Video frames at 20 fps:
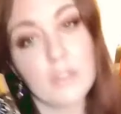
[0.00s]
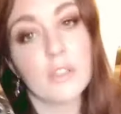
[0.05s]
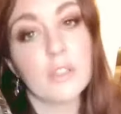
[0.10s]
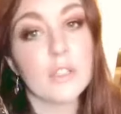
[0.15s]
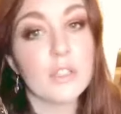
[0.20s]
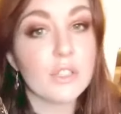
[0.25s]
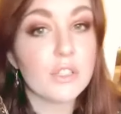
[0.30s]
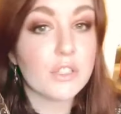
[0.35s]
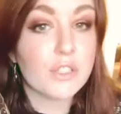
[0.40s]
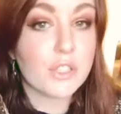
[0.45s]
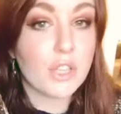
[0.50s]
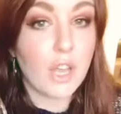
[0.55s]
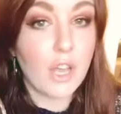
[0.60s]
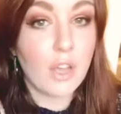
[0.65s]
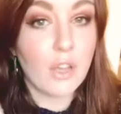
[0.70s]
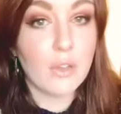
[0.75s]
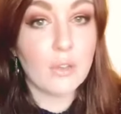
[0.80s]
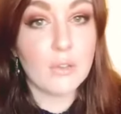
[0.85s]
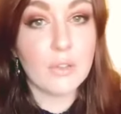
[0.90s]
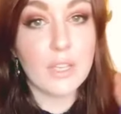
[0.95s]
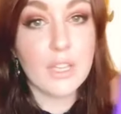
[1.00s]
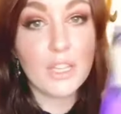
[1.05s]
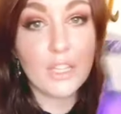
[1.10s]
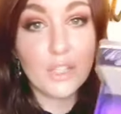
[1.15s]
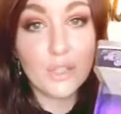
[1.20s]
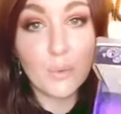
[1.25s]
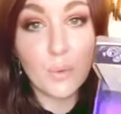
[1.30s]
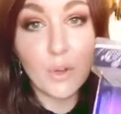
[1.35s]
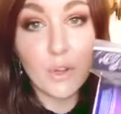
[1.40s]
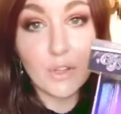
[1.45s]
So
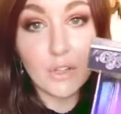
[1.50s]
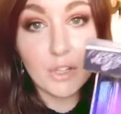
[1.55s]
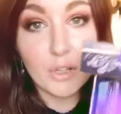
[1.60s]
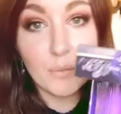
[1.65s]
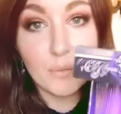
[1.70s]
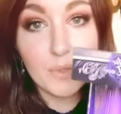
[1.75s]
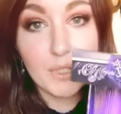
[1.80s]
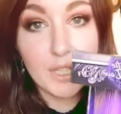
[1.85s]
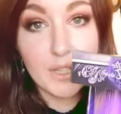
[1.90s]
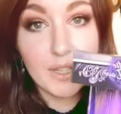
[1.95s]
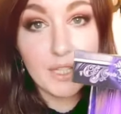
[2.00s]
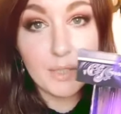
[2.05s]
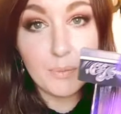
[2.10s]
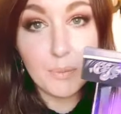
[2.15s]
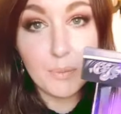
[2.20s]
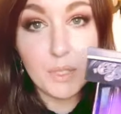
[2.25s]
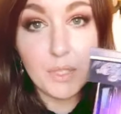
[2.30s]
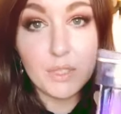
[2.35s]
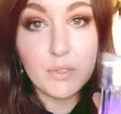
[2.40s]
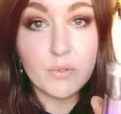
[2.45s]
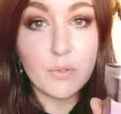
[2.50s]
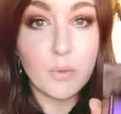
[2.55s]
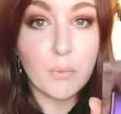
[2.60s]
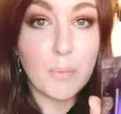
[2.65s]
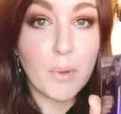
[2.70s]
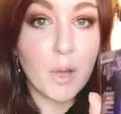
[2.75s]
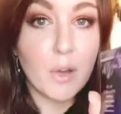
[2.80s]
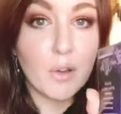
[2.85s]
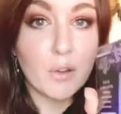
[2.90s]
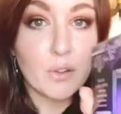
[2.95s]
each one comes in this beautiful
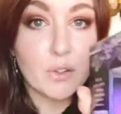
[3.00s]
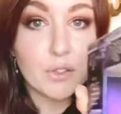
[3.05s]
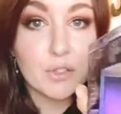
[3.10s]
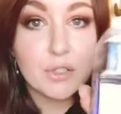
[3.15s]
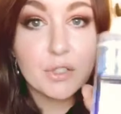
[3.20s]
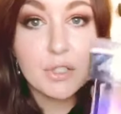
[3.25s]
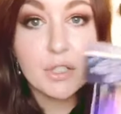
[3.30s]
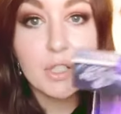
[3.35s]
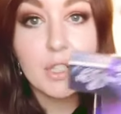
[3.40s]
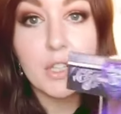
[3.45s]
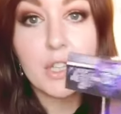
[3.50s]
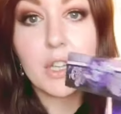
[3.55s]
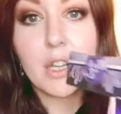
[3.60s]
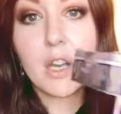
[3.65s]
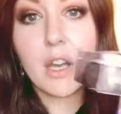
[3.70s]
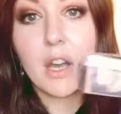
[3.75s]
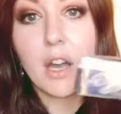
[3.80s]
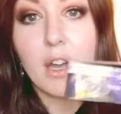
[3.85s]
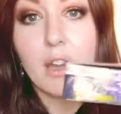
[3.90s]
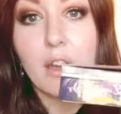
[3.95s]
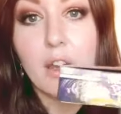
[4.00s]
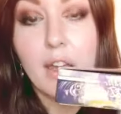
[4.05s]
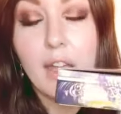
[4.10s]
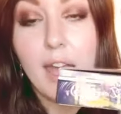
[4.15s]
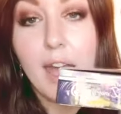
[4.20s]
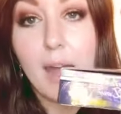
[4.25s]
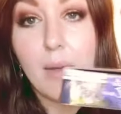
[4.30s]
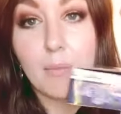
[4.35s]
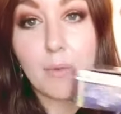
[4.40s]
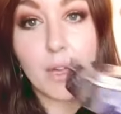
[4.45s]
box and I
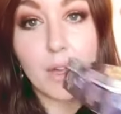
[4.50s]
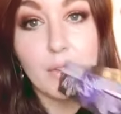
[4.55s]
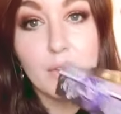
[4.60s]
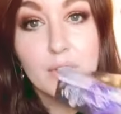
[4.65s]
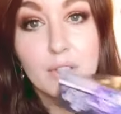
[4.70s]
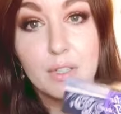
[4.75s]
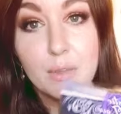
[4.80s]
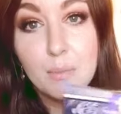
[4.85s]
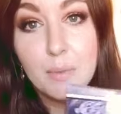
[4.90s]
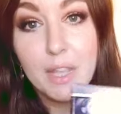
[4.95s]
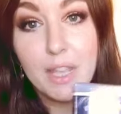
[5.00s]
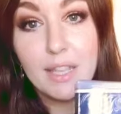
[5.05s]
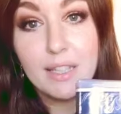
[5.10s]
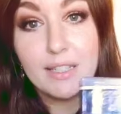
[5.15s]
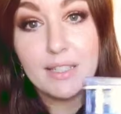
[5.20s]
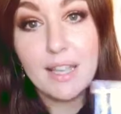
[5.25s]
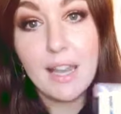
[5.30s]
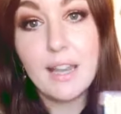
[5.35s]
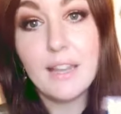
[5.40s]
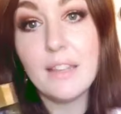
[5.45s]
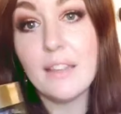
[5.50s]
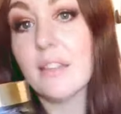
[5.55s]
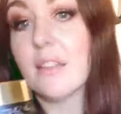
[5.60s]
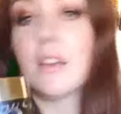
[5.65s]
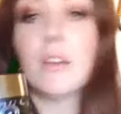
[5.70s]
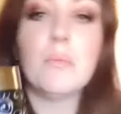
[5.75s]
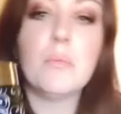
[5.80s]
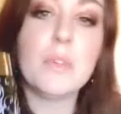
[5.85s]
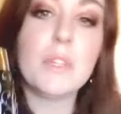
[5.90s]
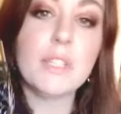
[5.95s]
am going to begin selling
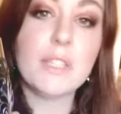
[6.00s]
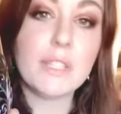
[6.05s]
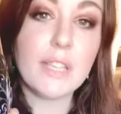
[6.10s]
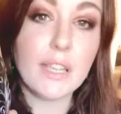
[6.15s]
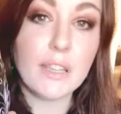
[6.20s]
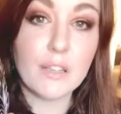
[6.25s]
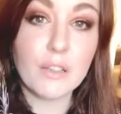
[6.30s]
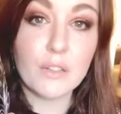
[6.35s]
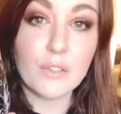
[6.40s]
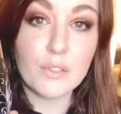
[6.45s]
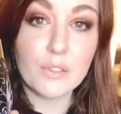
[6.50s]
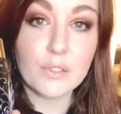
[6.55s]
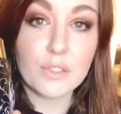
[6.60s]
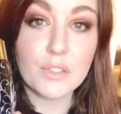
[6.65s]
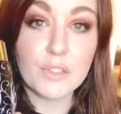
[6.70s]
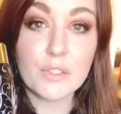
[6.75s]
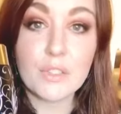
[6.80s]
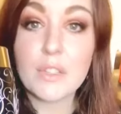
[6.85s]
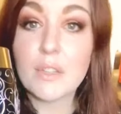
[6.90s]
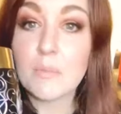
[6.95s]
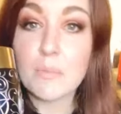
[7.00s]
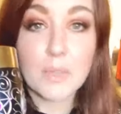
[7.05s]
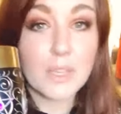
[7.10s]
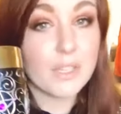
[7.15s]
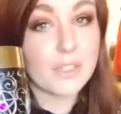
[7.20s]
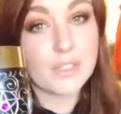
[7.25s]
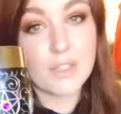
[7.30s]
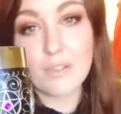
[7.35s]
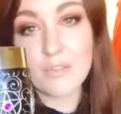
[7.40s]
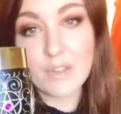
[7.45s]
them as singles
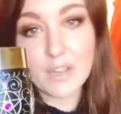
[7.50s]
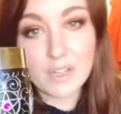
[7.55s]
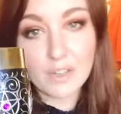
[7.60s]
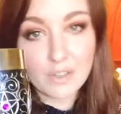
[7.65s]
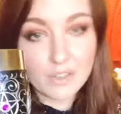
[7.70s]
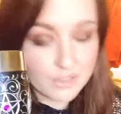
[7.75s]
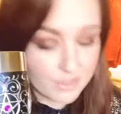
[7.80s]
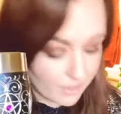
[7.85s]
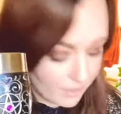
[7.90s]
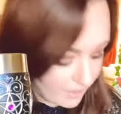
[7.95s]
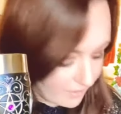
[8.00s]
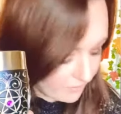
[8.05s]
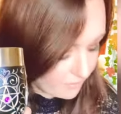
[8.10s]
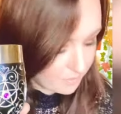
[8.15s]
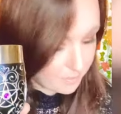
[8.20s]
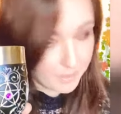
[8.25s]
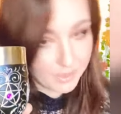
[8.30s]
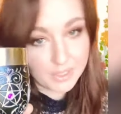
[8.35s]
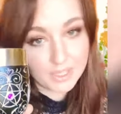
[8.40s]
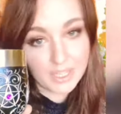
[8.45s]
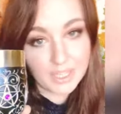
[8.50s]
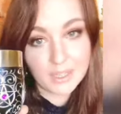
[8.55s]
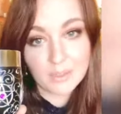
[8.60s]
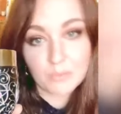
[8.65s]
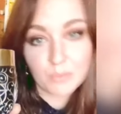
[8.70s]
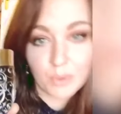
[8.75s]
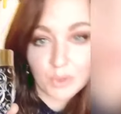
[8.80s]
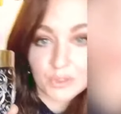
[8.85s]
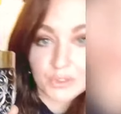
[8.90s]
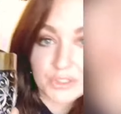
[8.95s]
because I realise not everybody
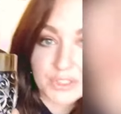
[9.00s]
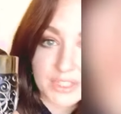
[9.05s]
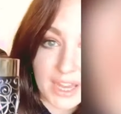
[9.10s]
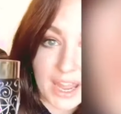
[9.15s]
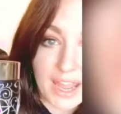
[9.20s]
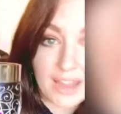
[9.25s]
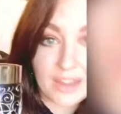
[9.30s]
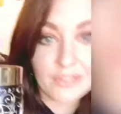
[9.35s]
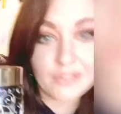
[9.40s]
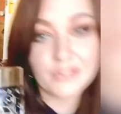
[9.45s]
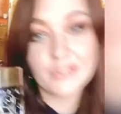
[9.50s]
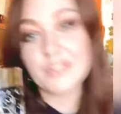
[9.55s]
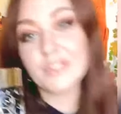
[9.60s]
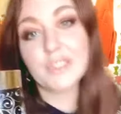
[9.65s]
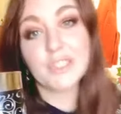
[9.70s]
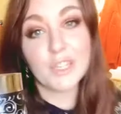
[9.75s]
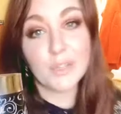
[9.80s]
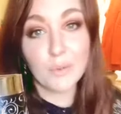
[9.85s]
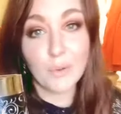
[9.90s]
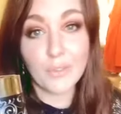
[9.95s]
wants to have two of